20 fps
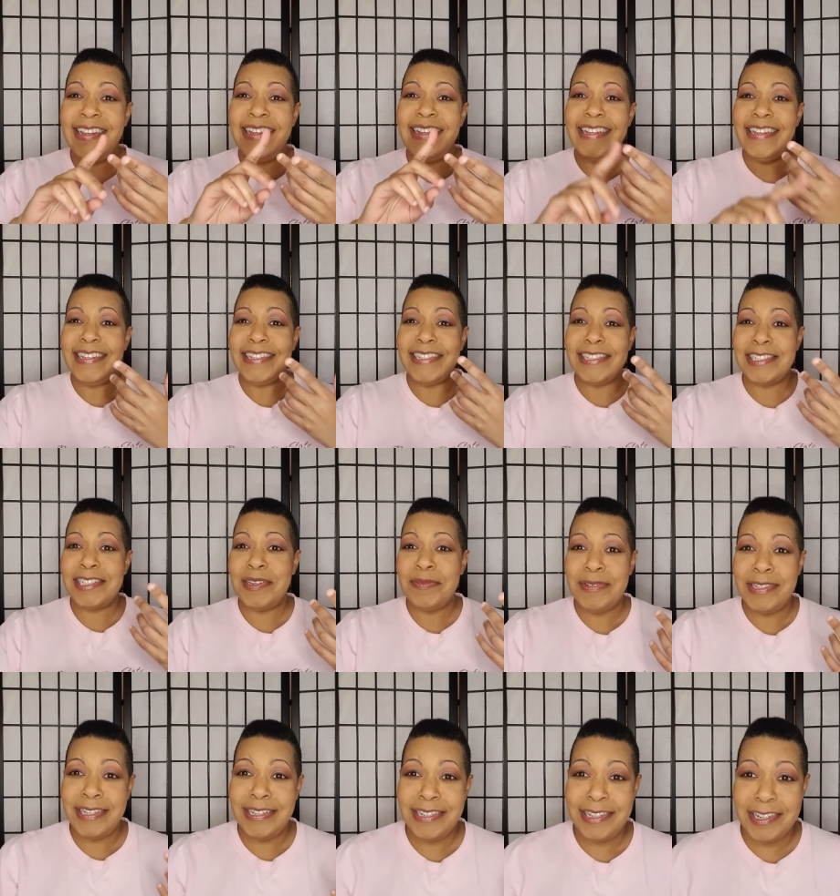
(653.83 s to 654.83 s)
It's
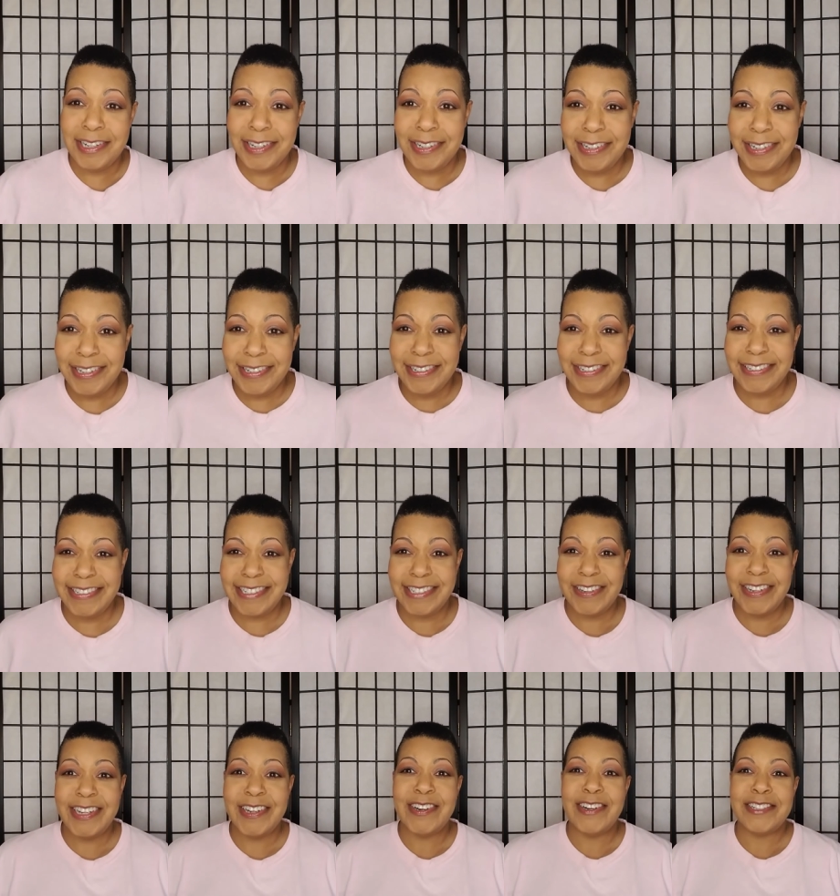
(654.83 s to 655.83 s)
something else. So
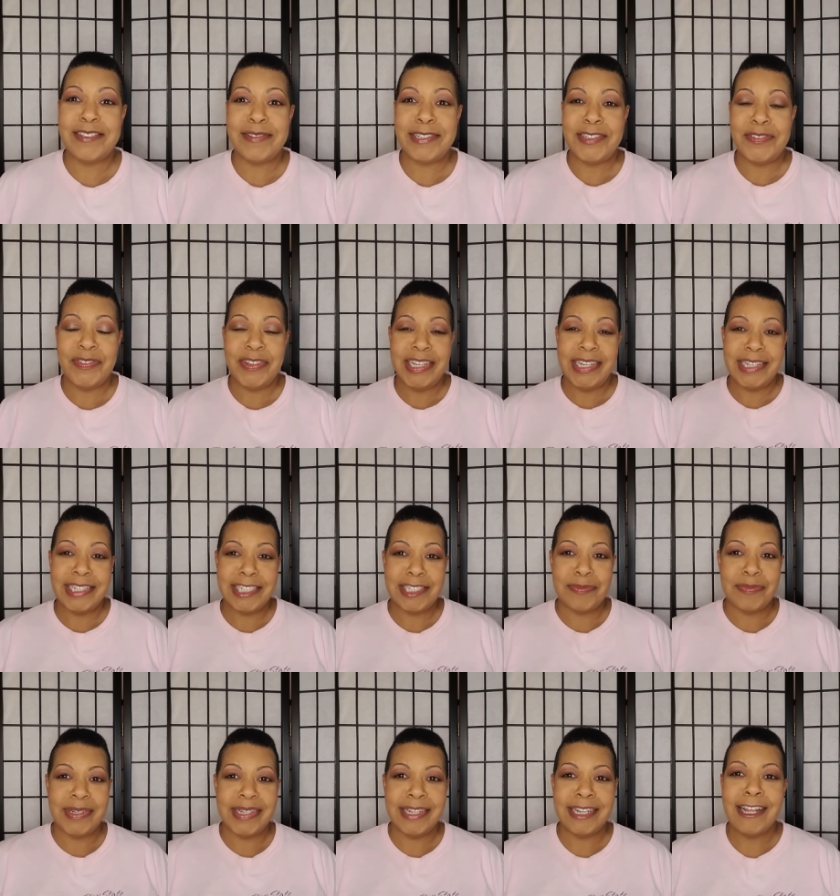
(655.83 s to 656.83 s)
he calls himself an English
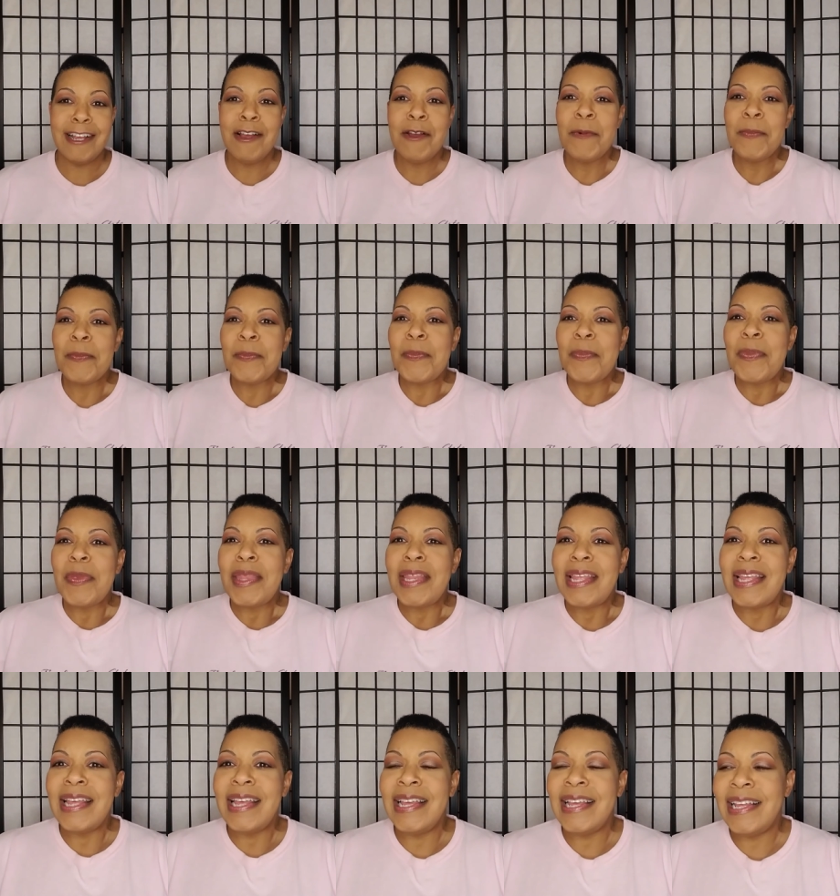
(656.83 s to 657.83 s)
mutt.
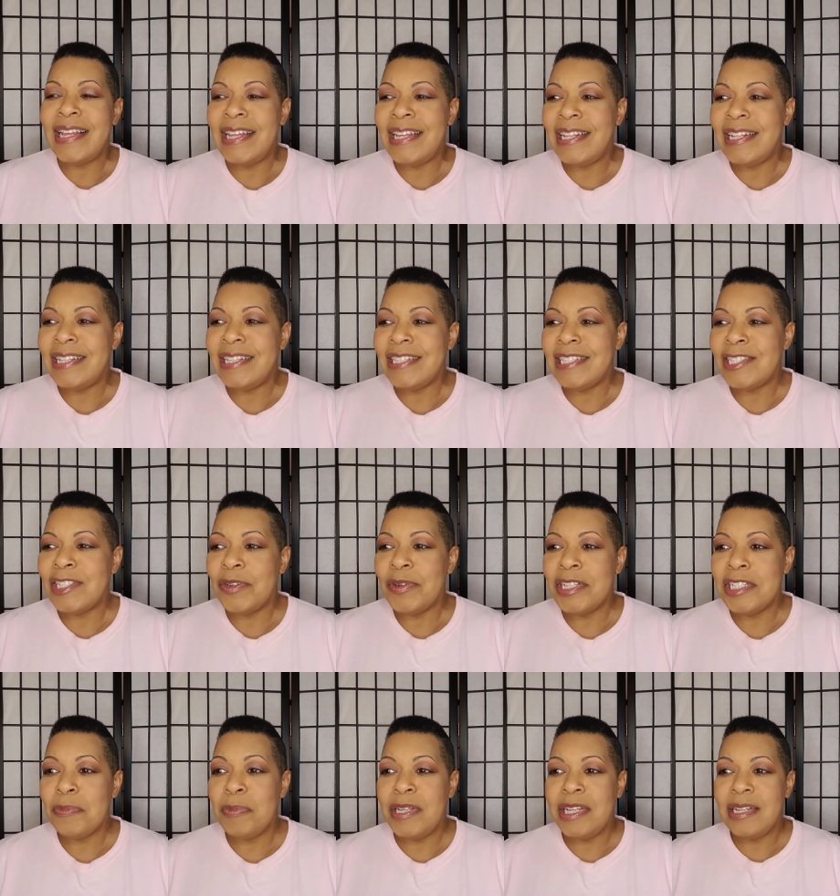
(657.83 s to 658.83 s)
And so
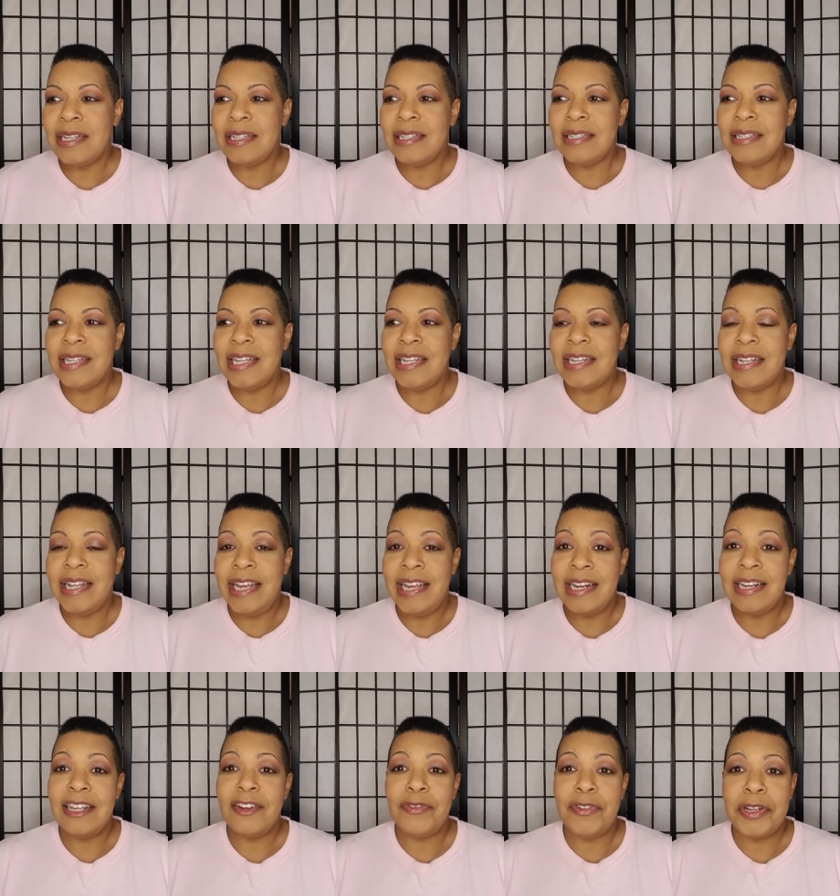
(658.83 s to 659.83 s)
it's been
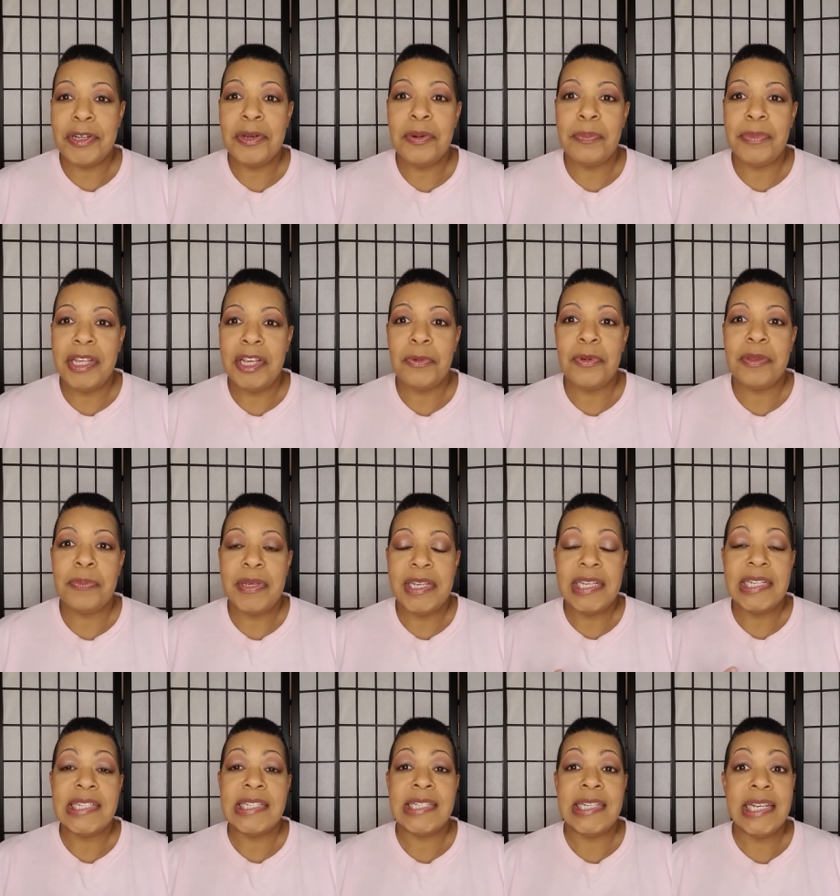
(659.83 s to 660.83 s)
enlightening for him being with me
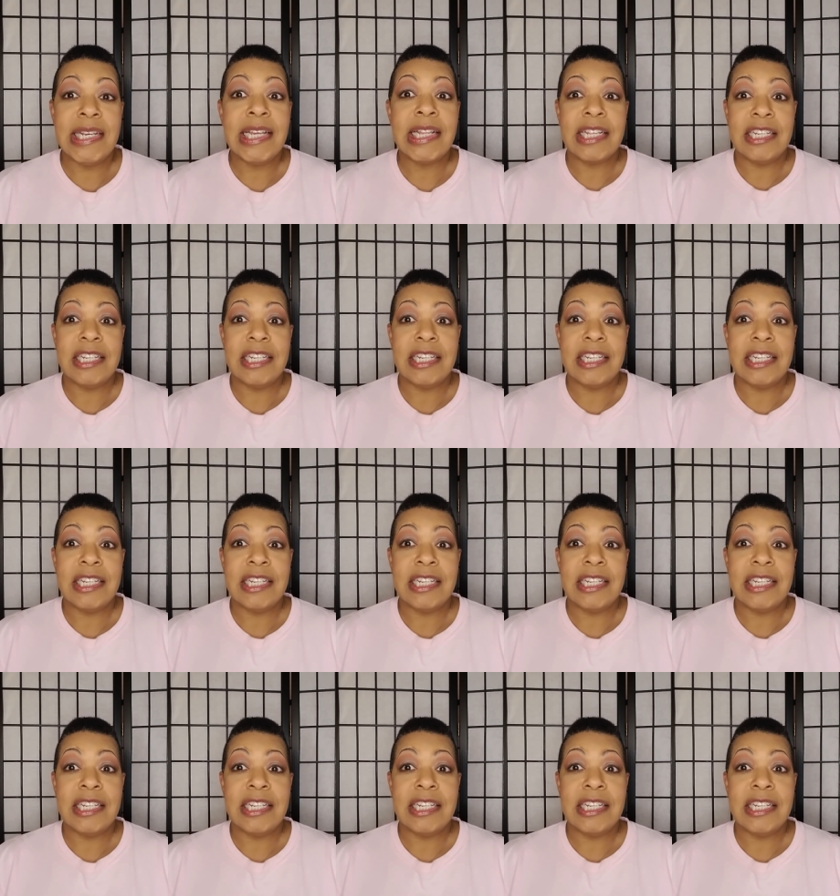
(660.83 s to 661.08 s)
and seeing the